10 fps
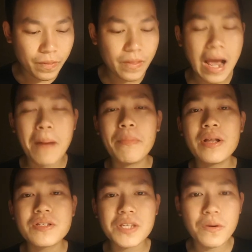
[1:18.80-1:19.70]
The
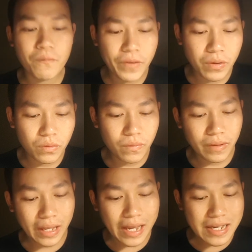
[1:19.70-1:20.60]
happiness you feel
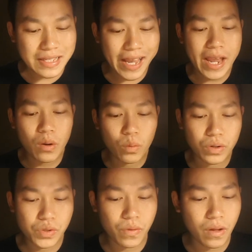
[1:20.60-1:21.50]
is
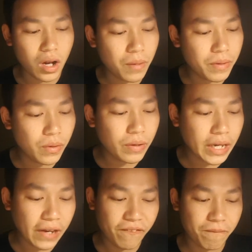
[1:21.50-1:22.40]
equal to the love you
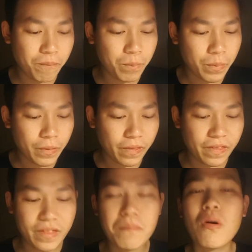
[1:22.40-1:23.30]
give.
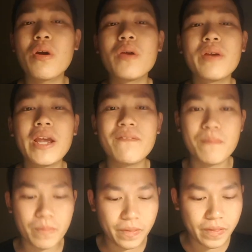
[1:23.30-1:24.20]
The more you give,
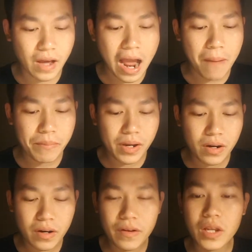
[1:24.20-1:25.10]
the
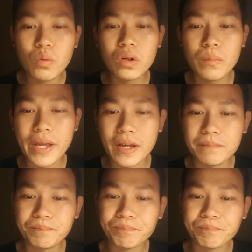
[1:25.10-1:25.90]
happier you will be.